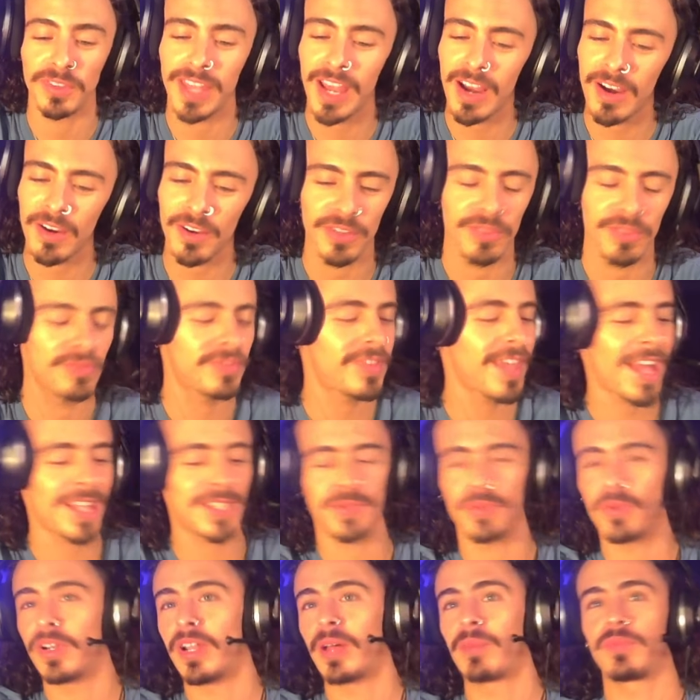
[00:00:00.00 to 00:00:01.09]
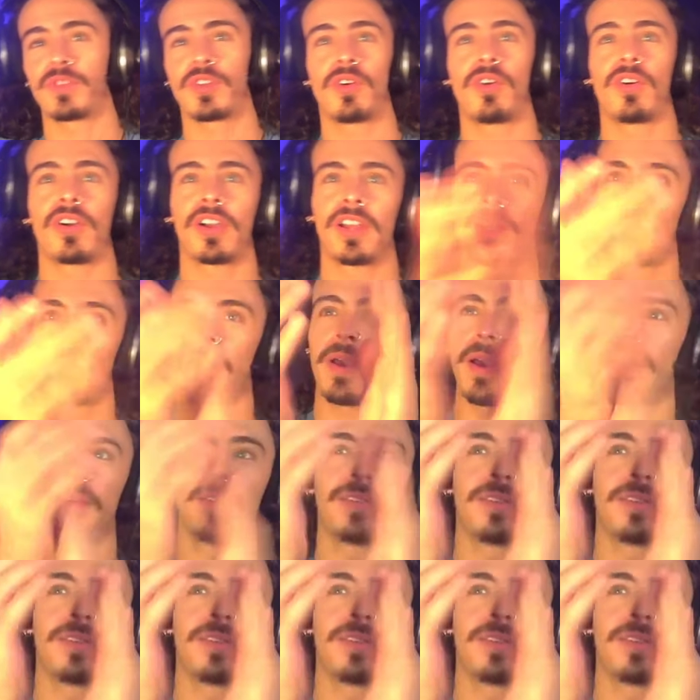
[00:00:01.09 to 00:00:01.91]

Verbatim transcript: There you. That's what I'm talking about.